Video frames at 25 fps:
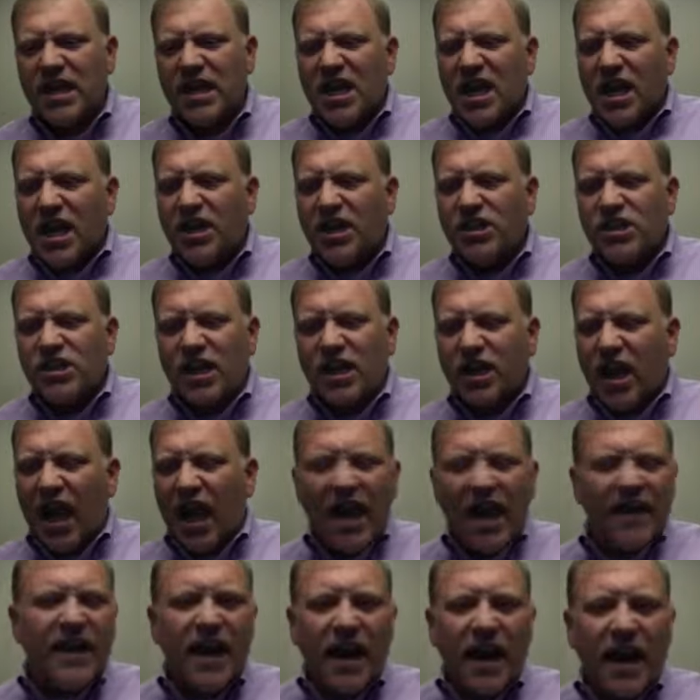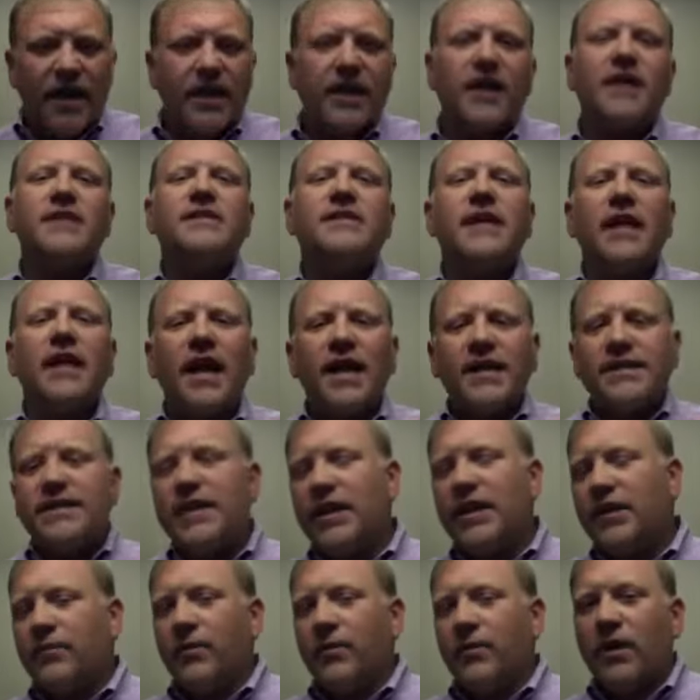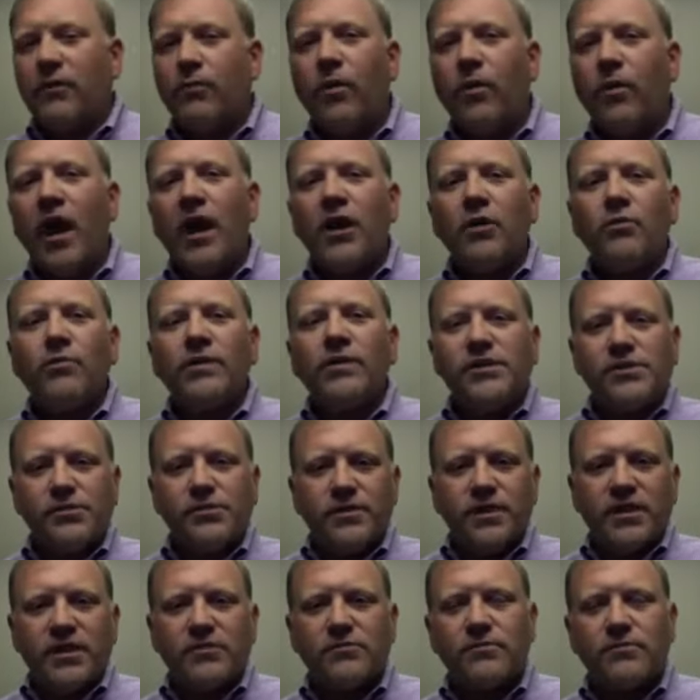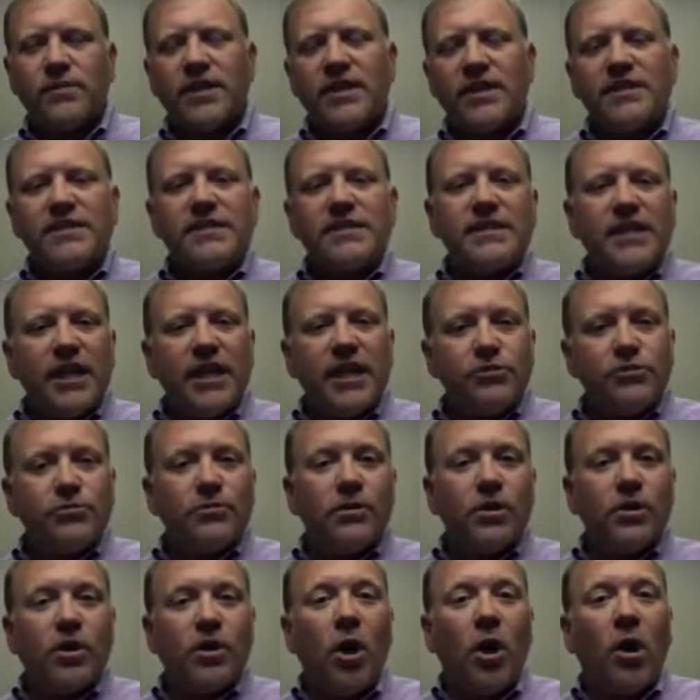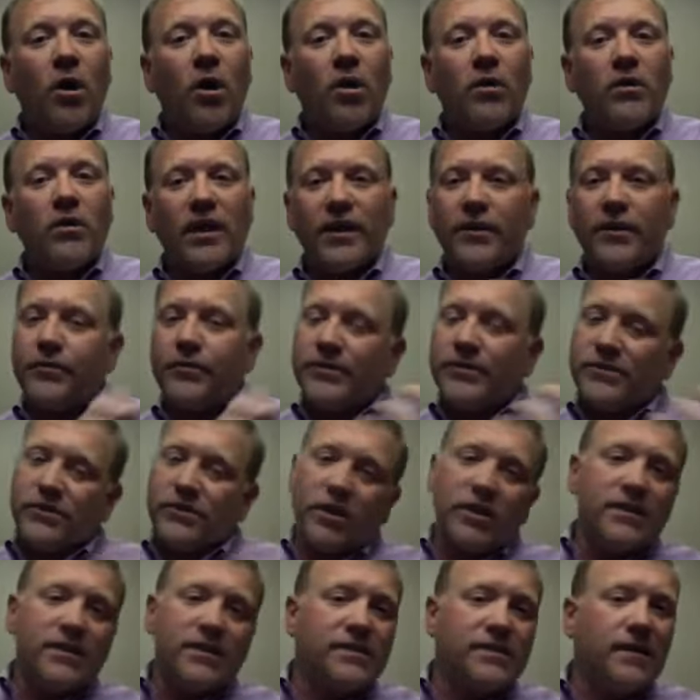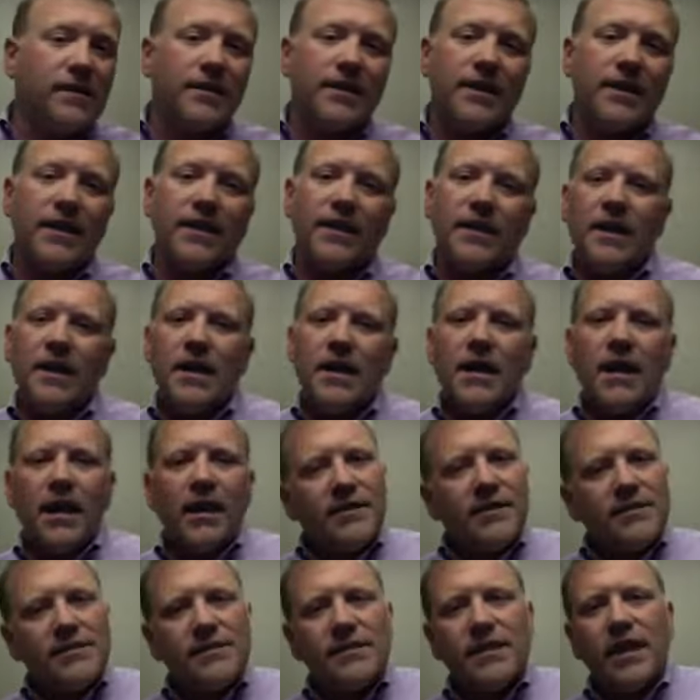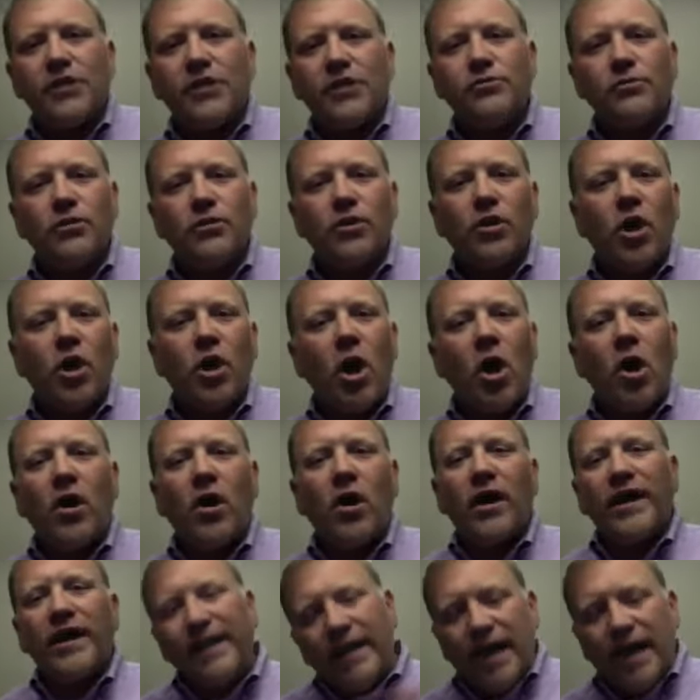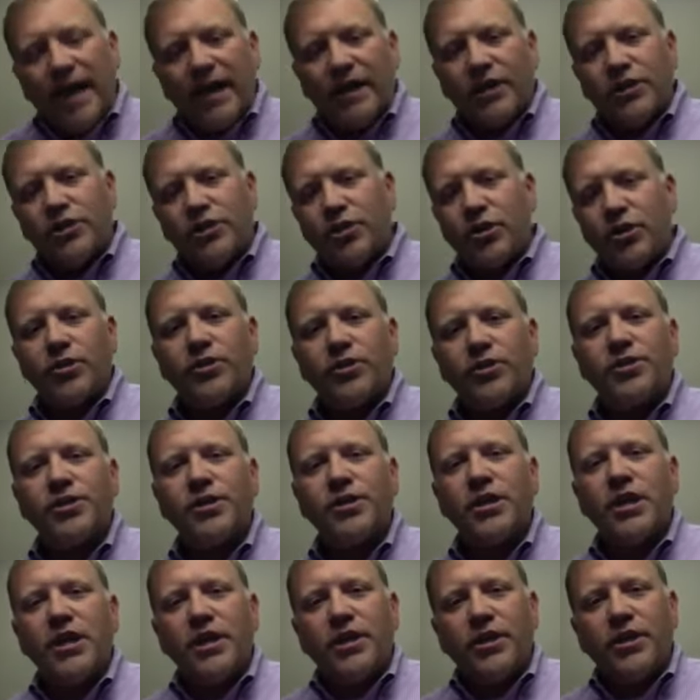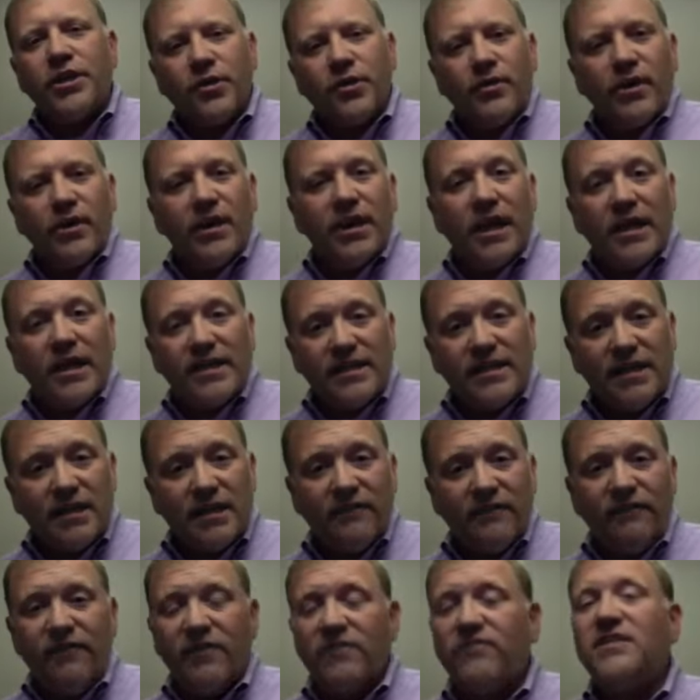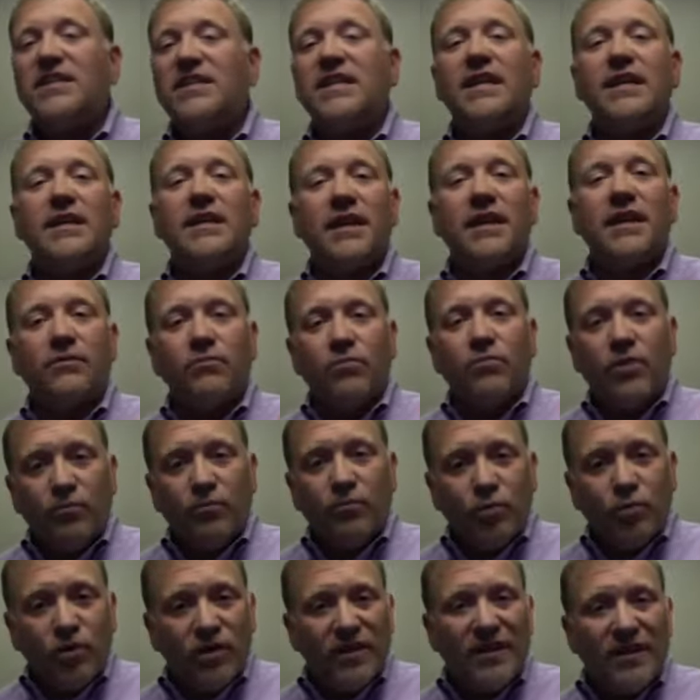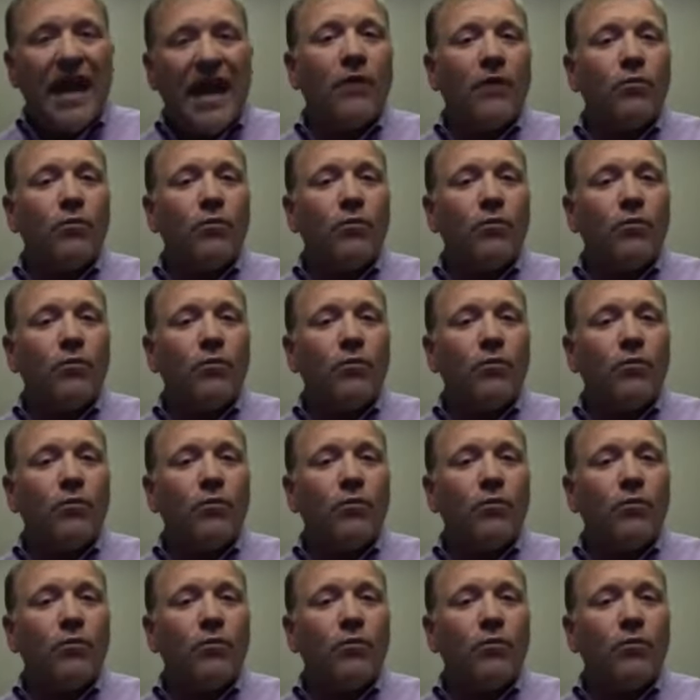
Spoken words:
he's like, and I said, "I tell you what, why don't we do this? Let's schedule a call. I know it's on a Sunday. Let's schedule a call. I get out of church, at 10:15, and would that